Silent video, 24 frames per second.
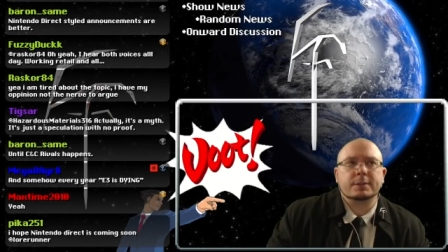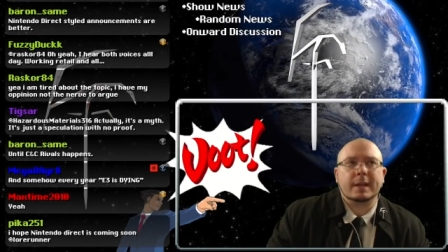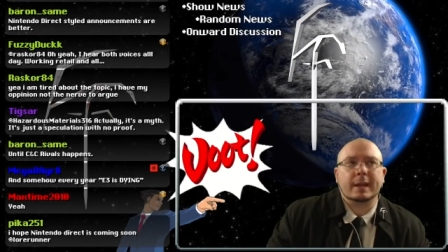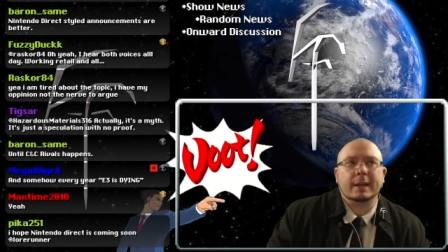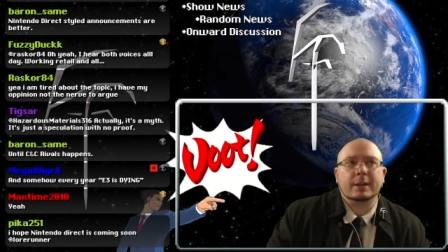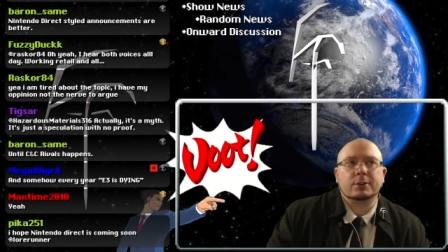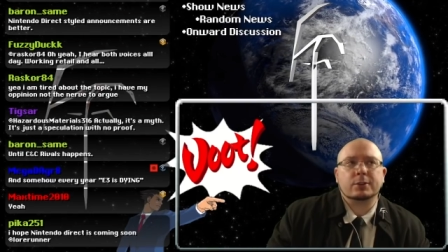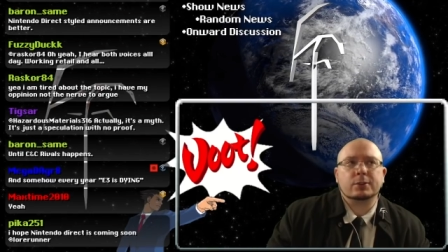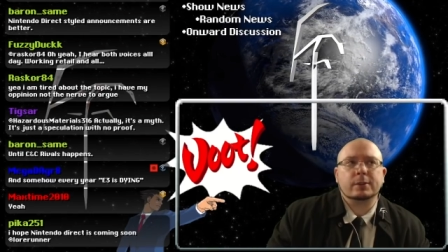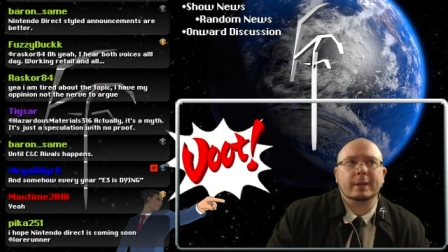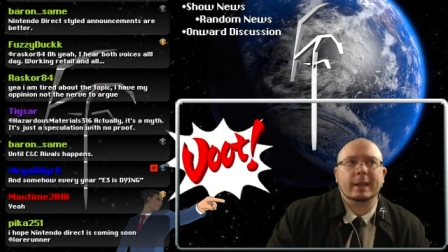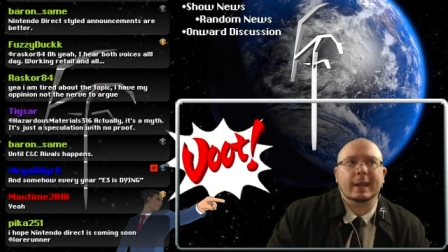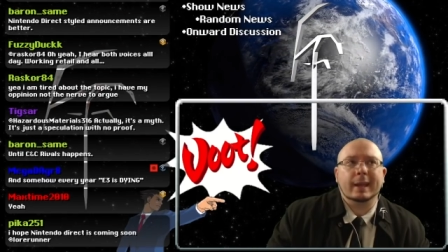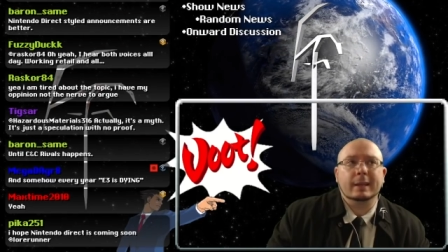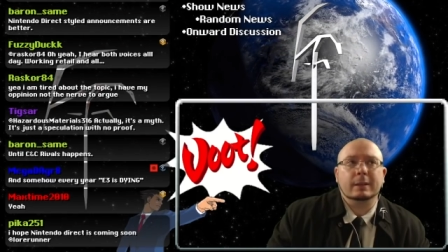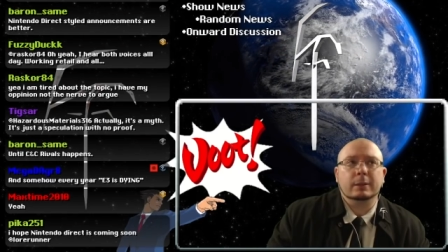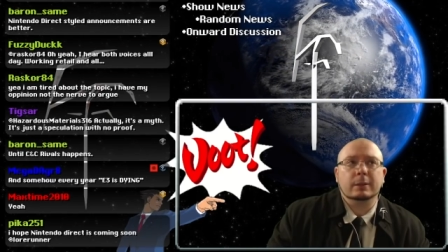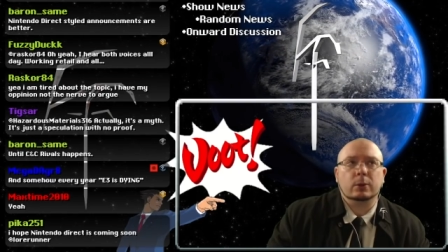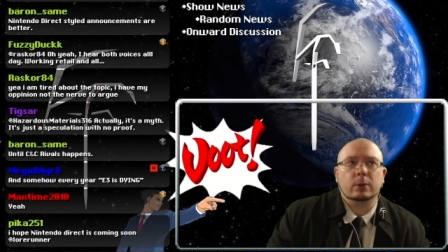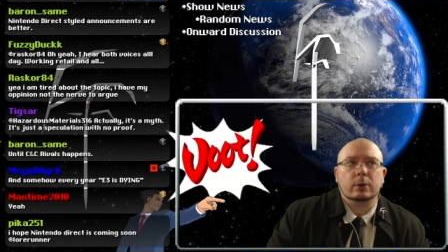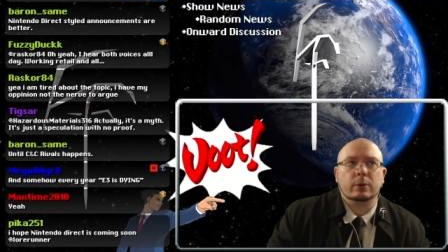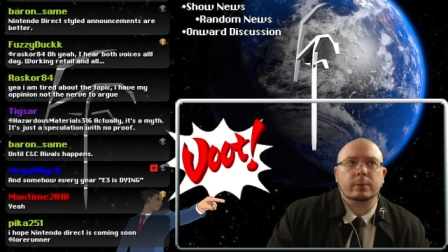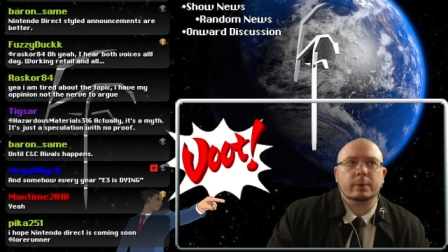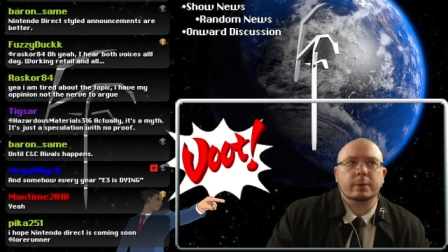actually a
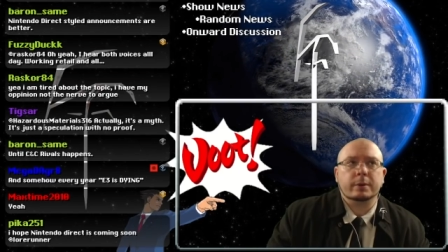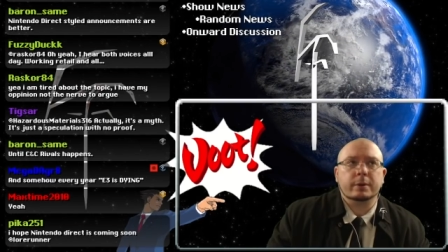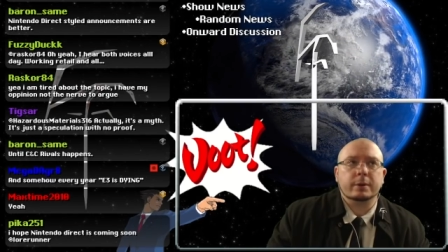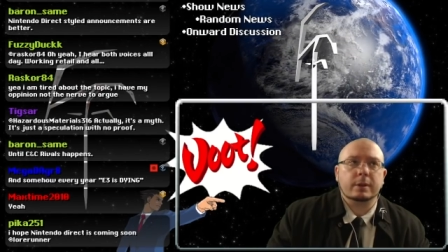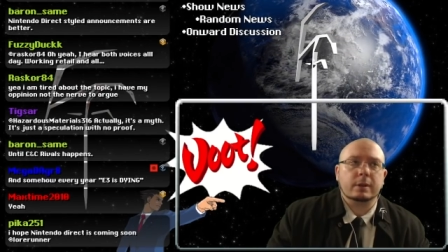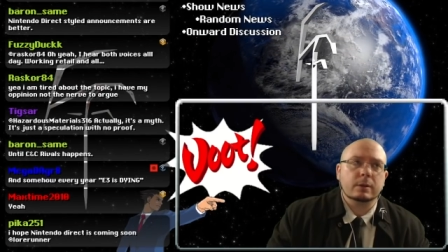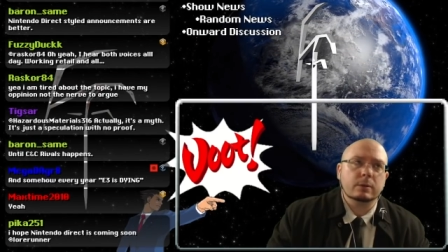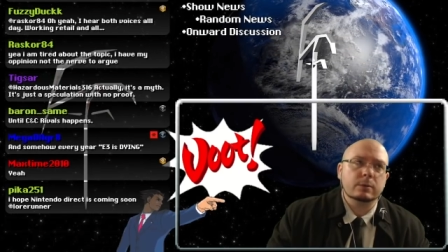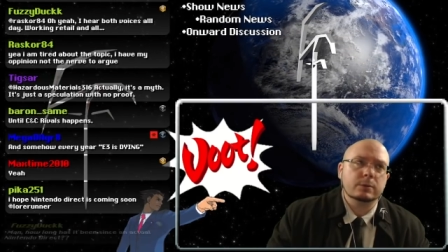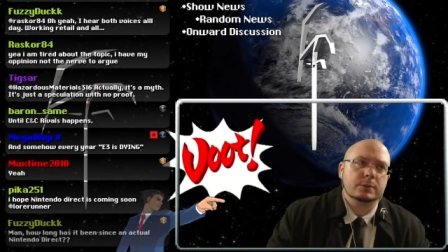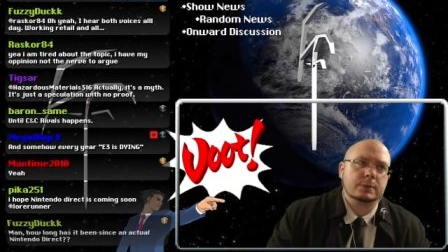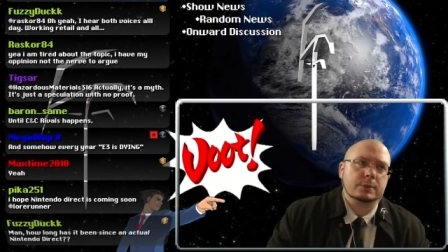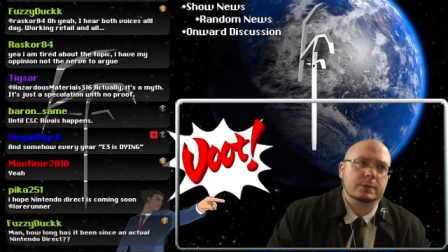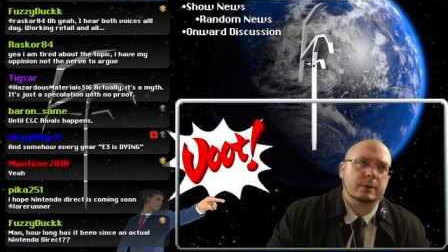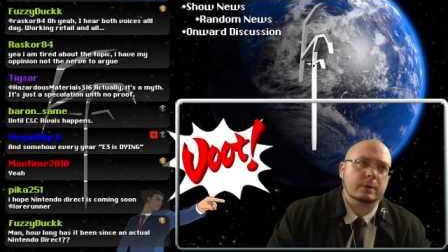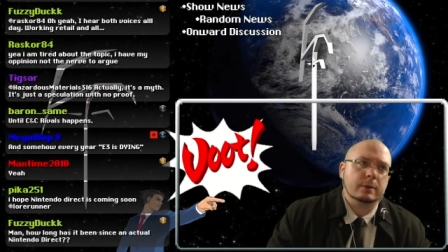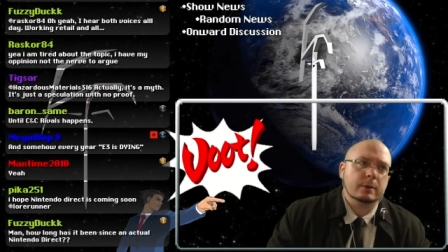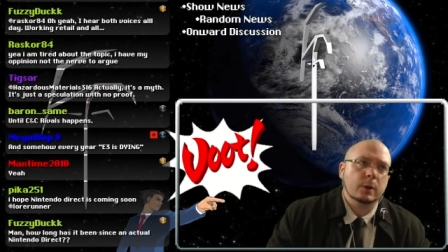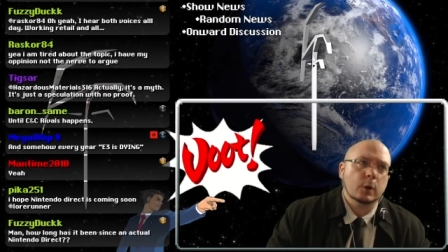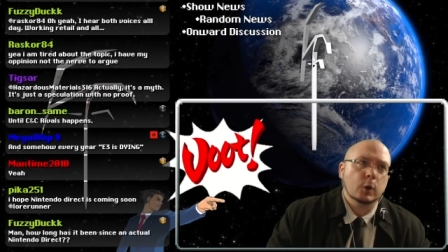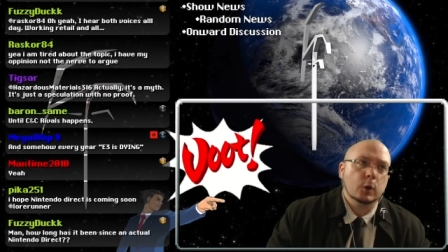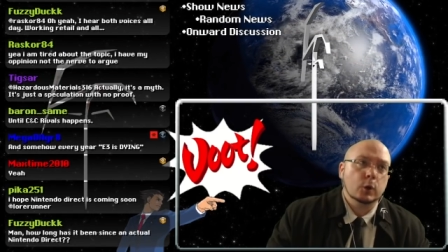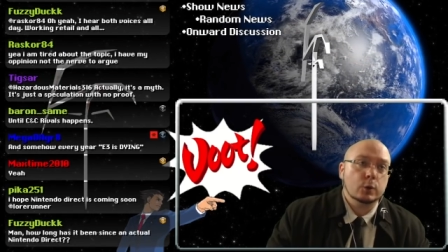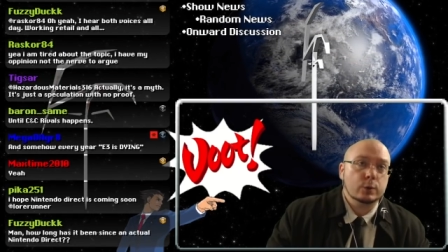Lorerunner user
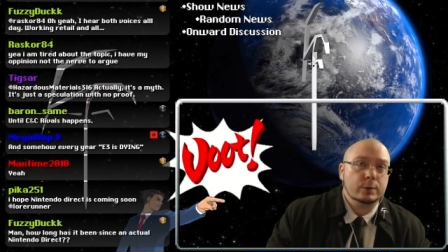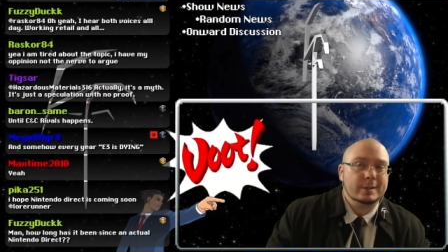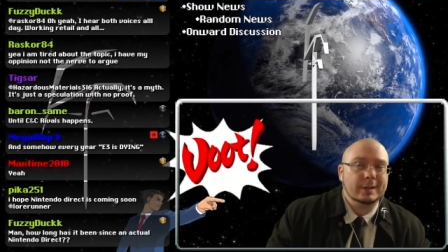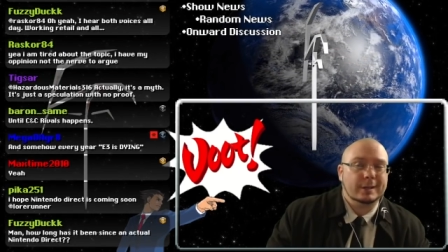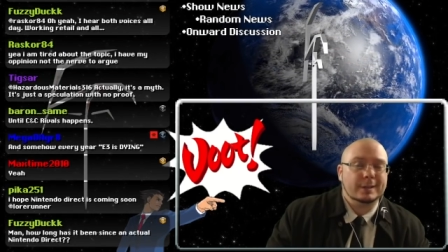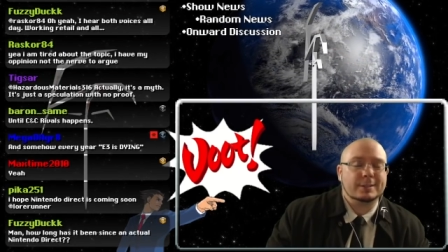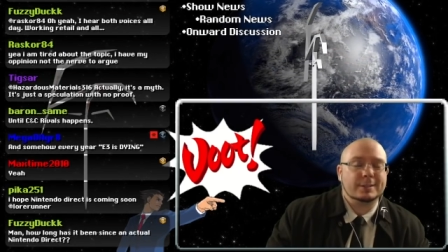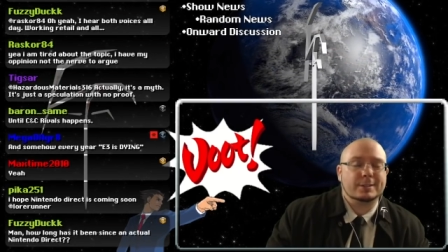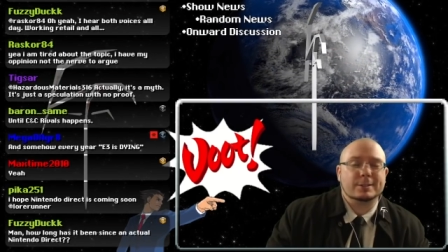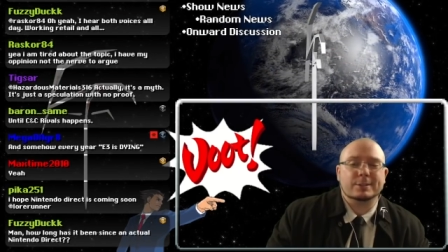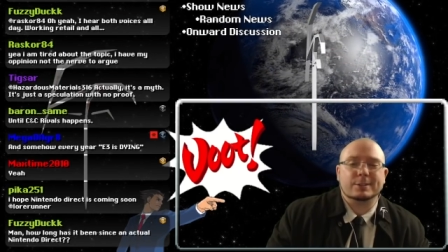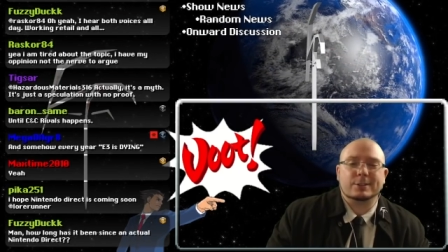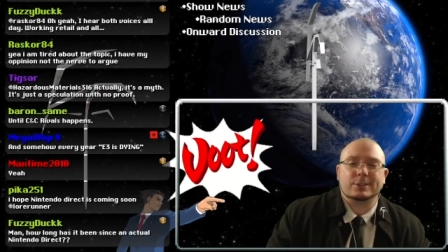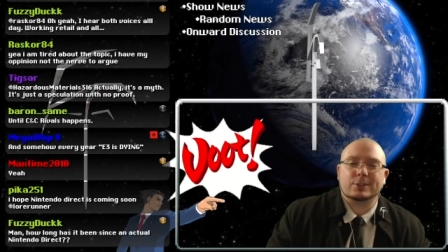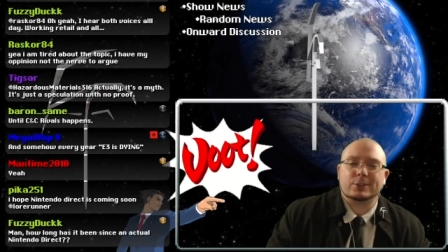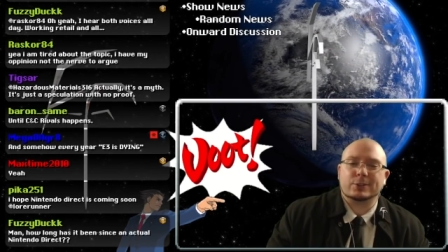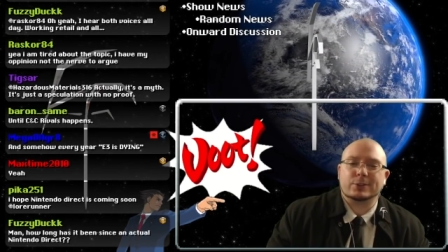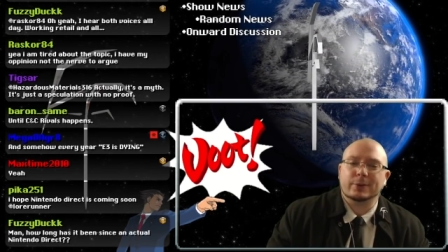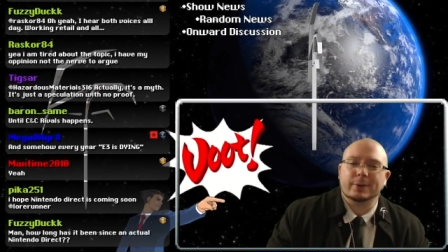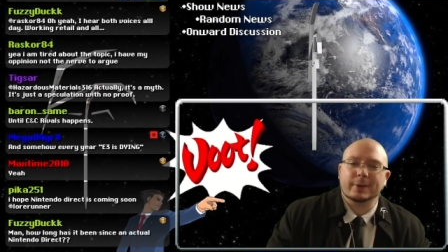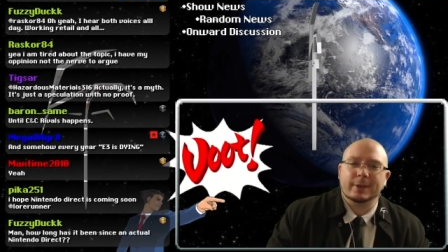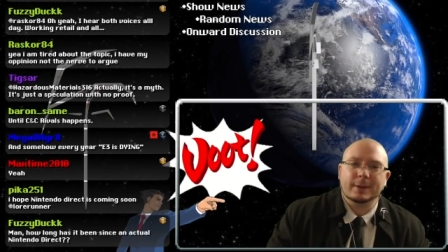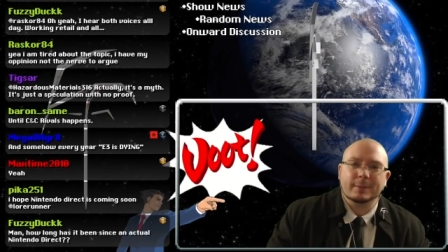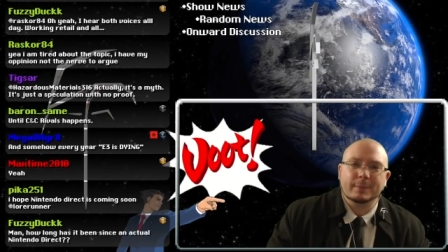who doesn't
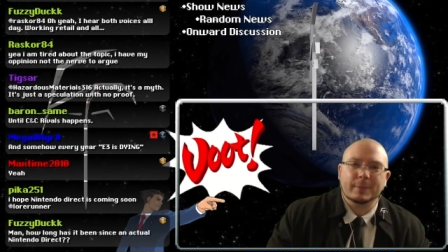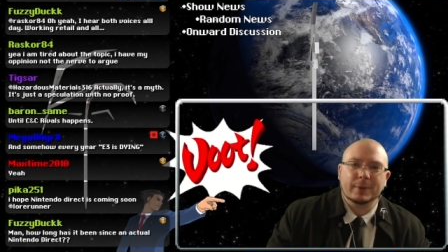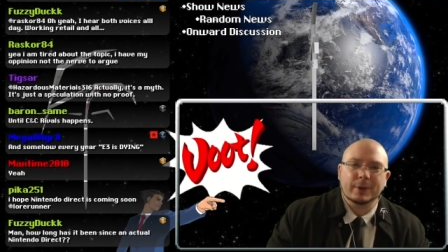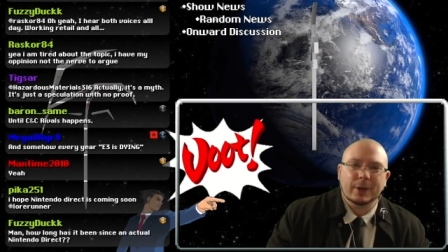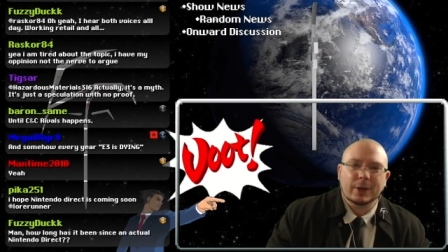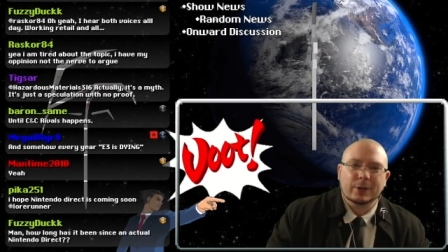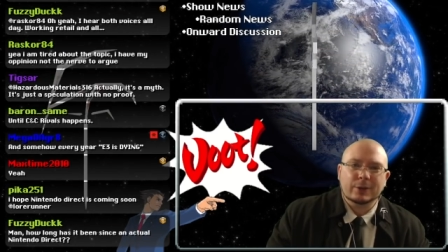stream,